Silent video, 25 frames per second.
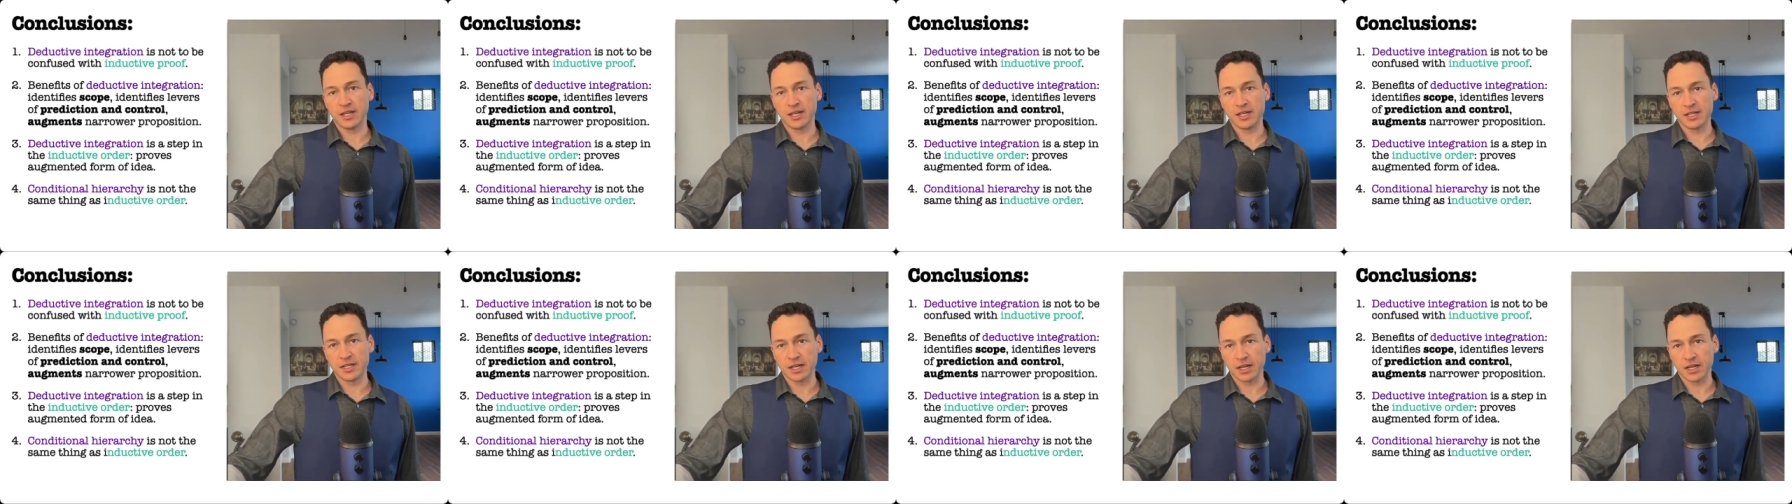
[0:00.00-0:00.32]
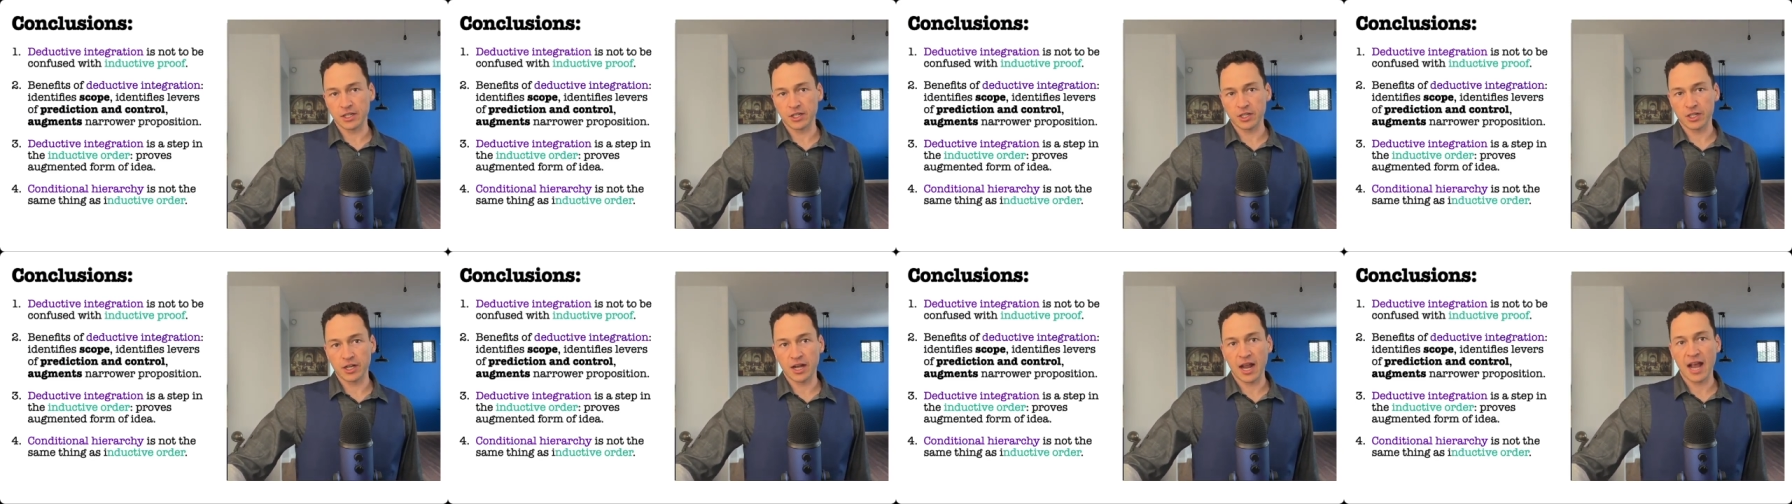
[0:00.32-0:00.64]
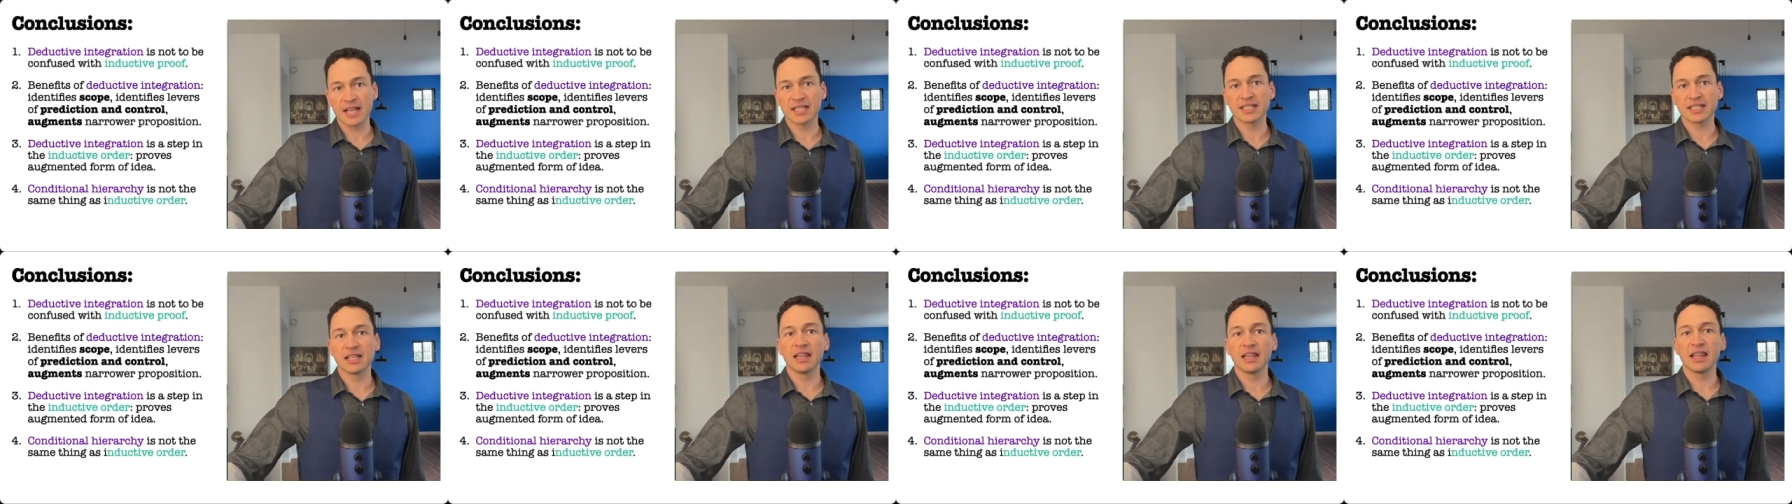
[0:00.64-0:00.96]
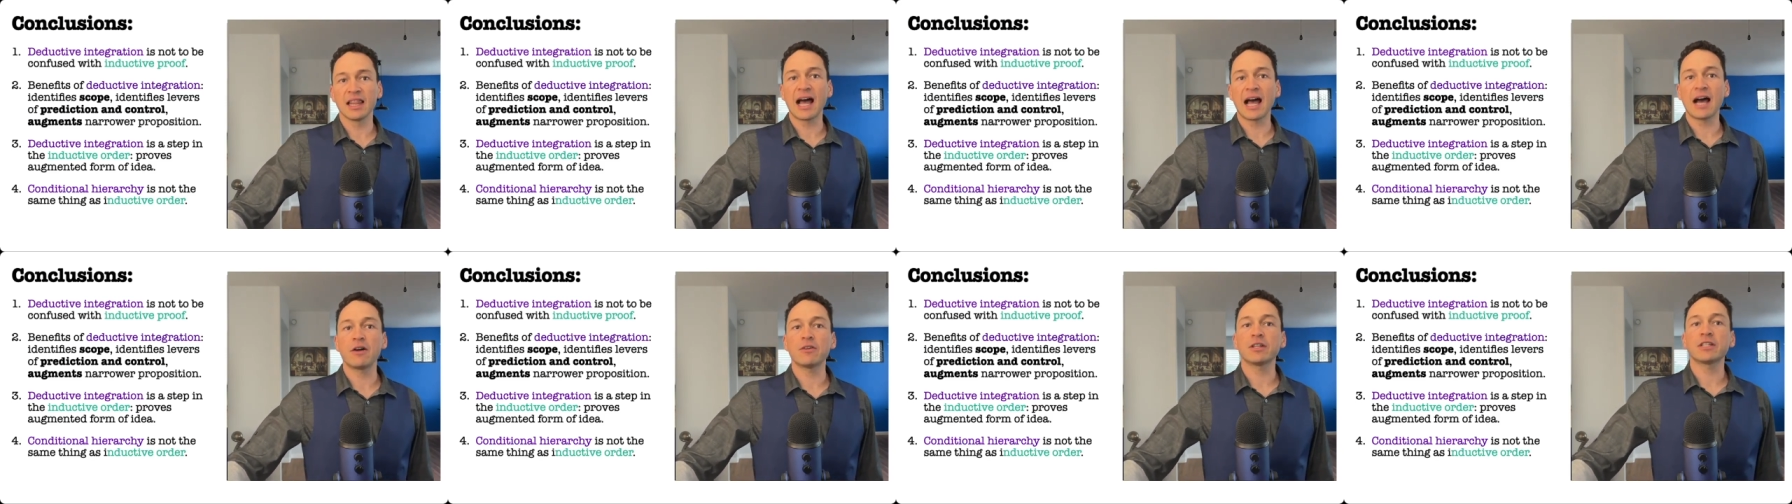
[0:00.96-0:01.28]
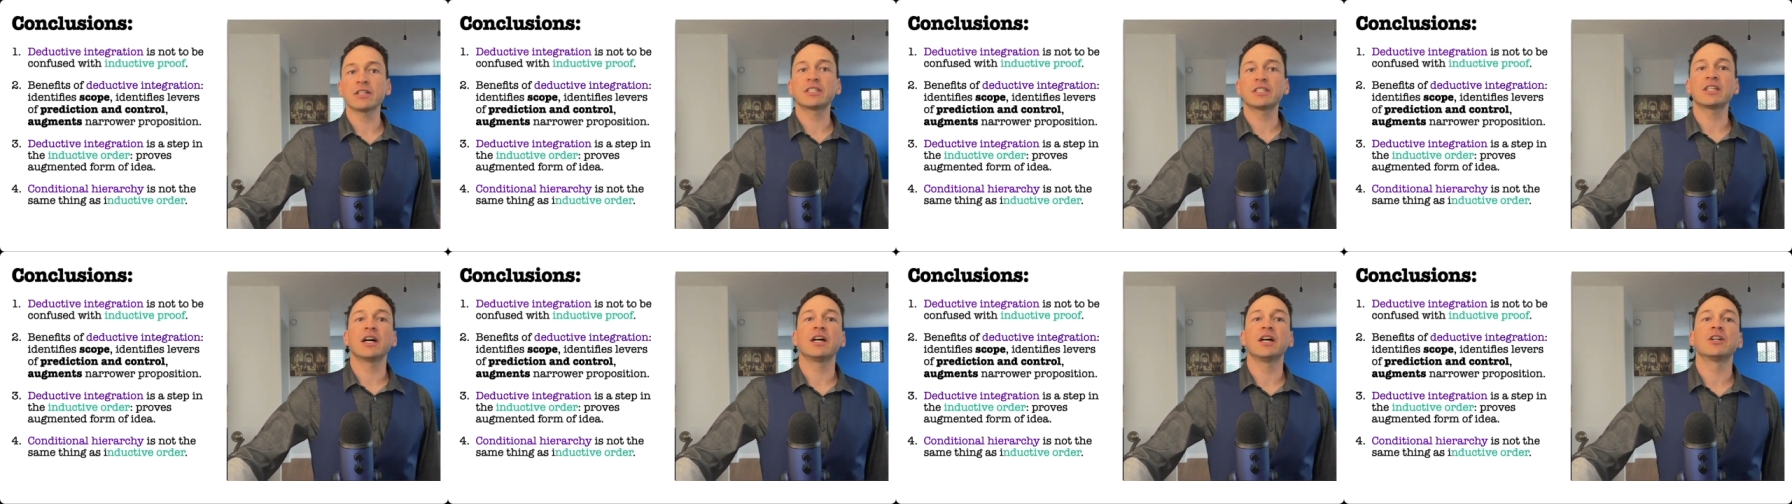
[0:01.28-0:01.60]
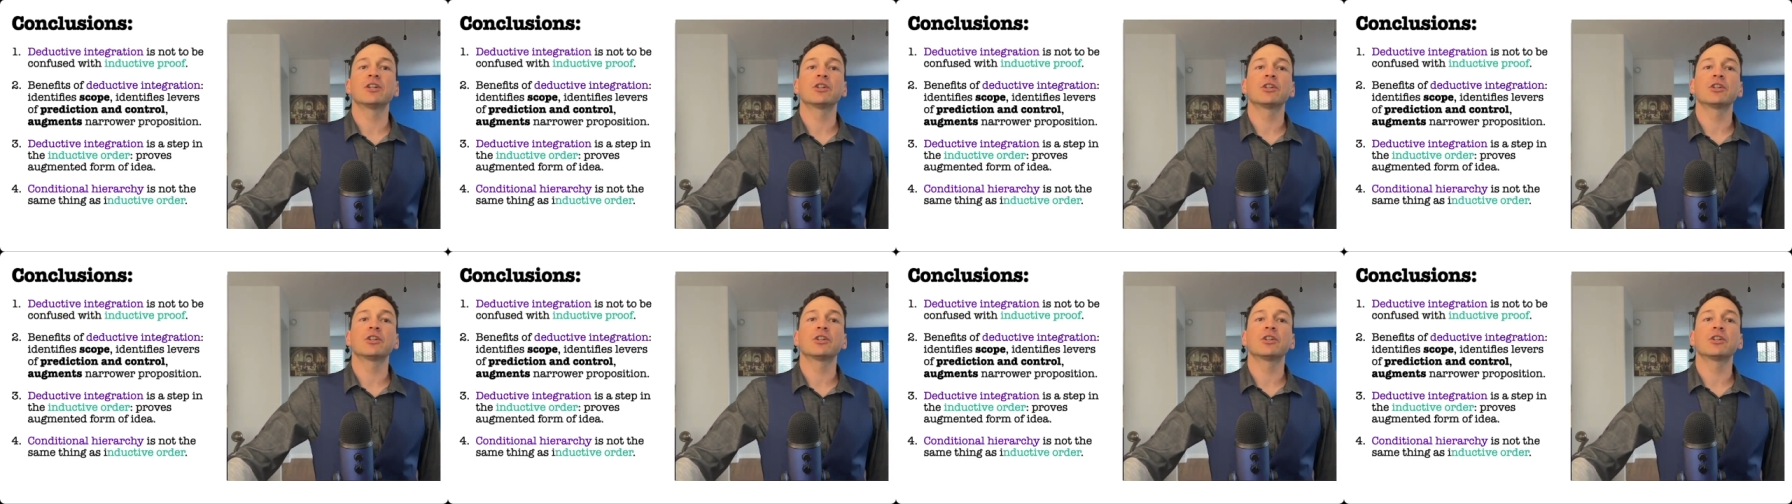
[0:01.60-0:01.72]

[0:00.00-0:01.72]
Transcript: in induction has allowed us to